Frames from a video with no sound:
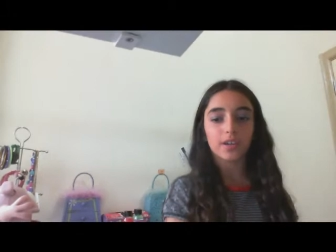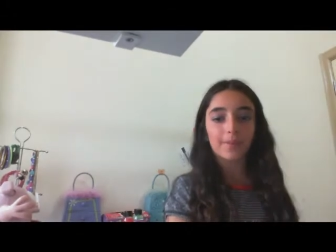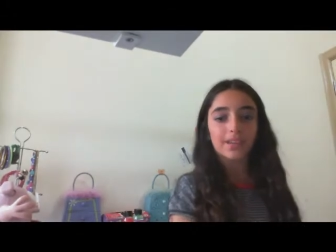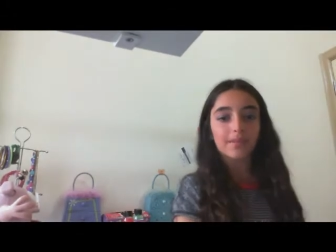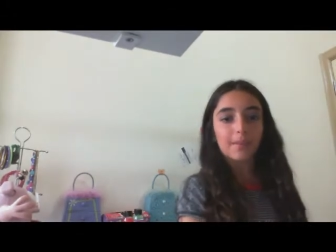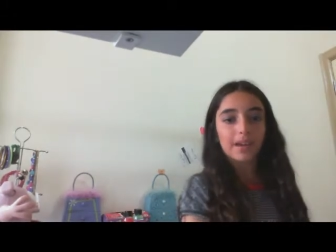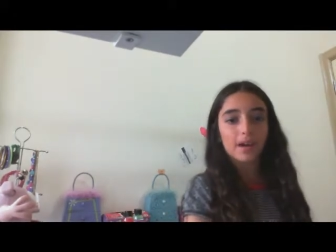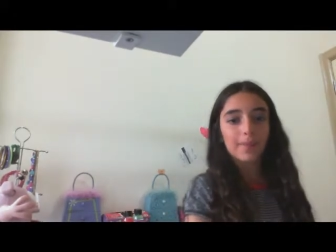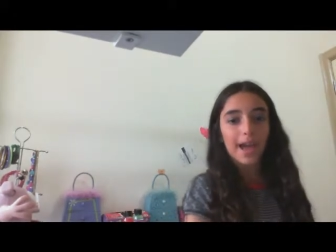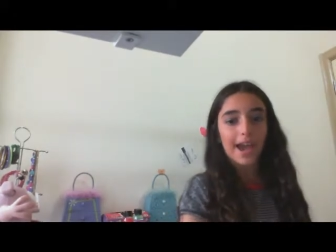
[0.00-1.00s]
my new
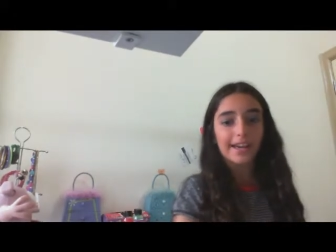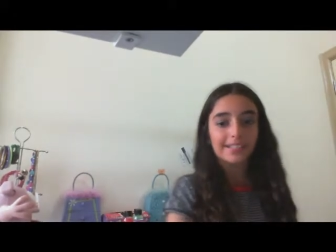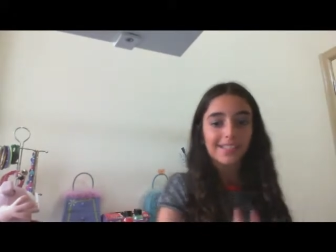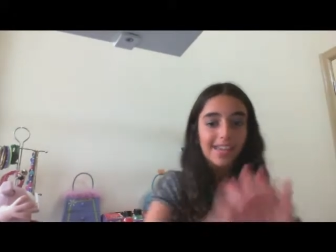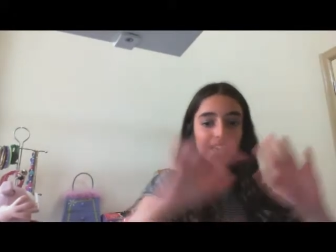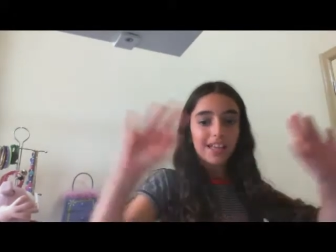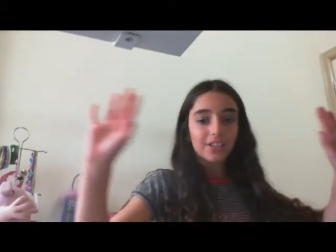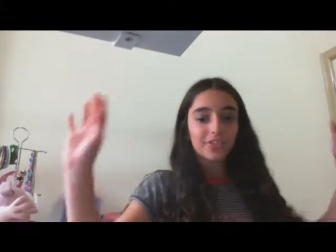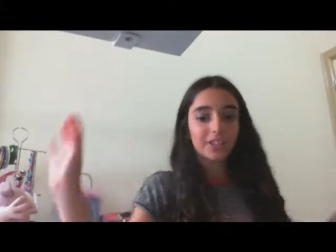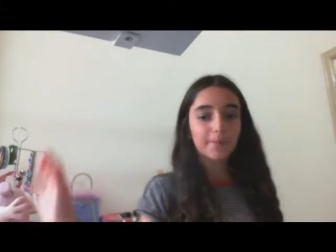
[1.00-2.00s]
makeup and
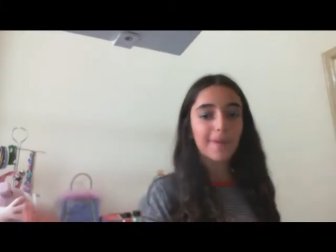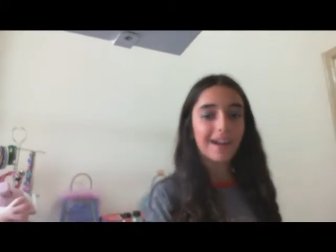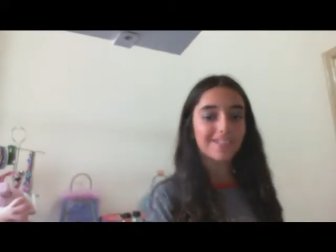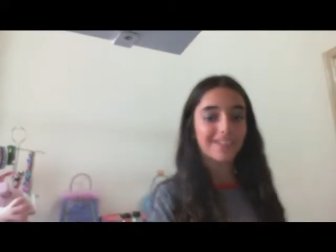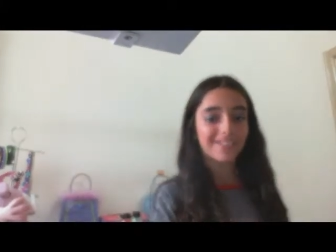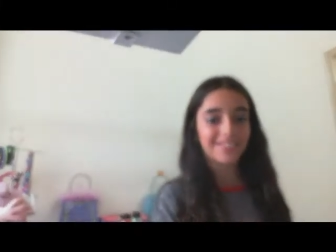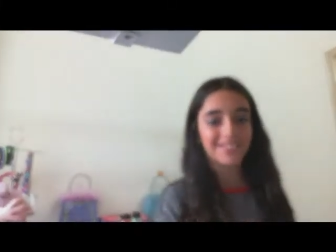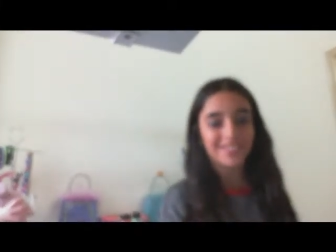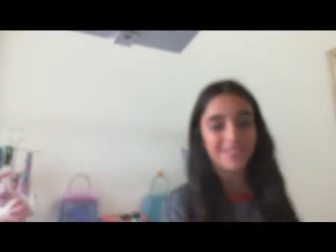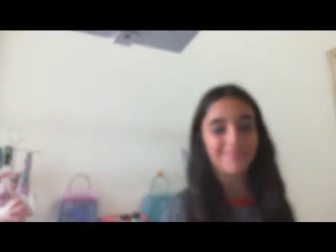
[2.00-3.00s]
look at the background, it's
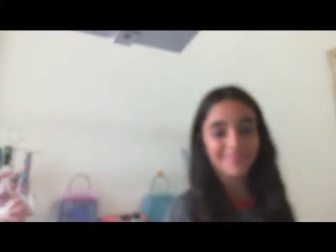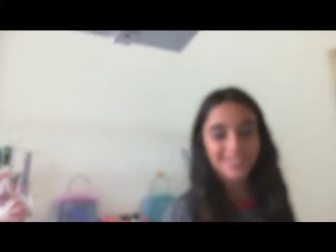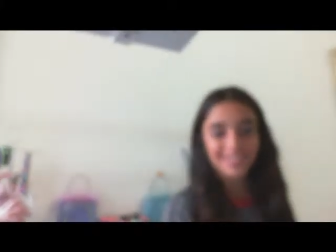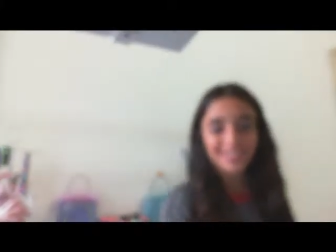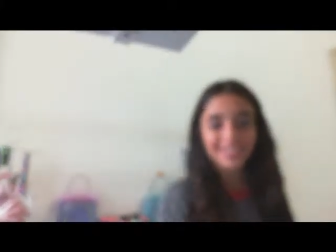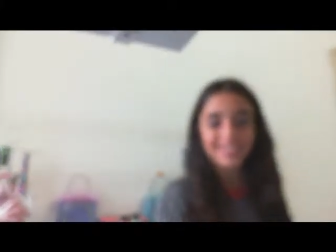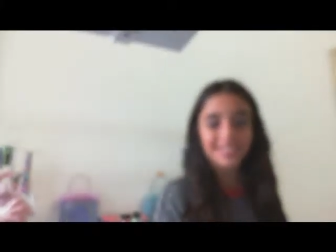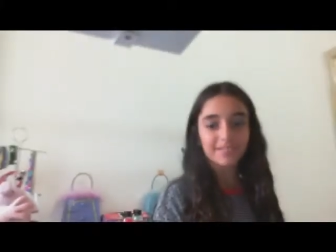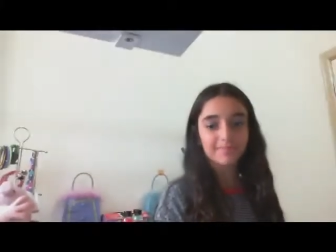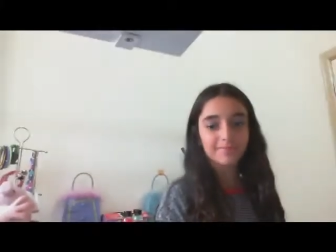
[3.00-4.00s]
yeah.